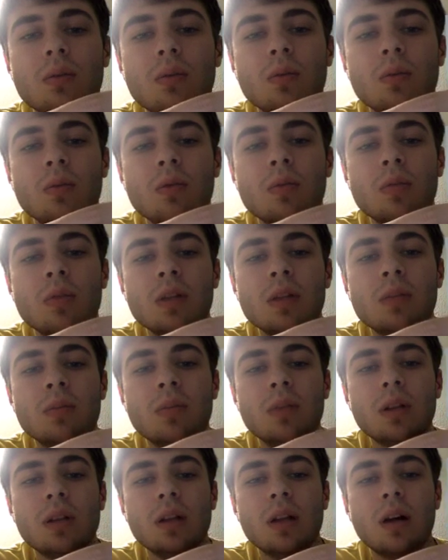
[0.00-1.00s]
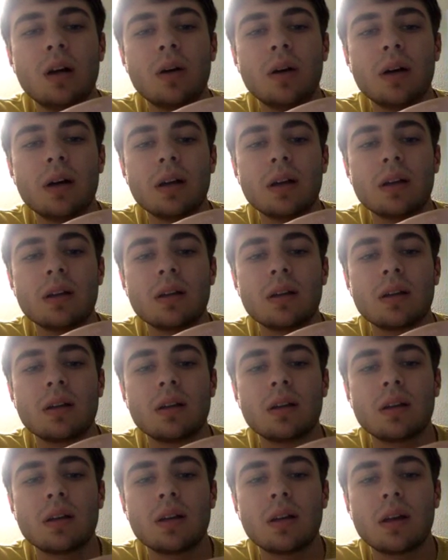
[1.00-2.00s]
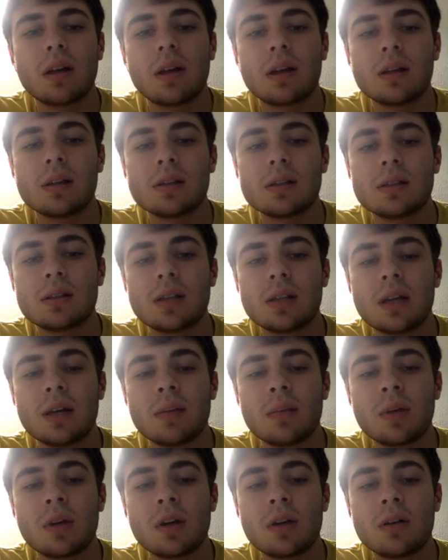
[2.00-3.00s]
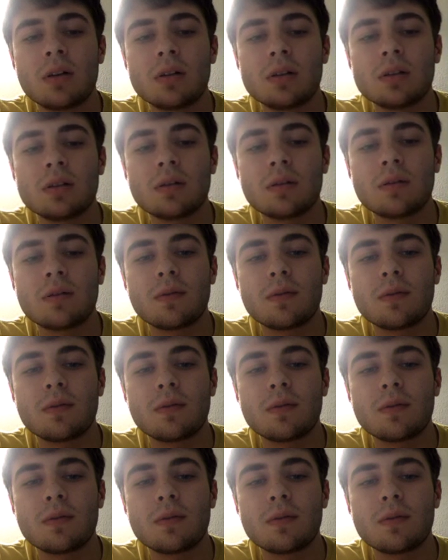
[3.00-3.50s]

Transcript: will be below it. Same goes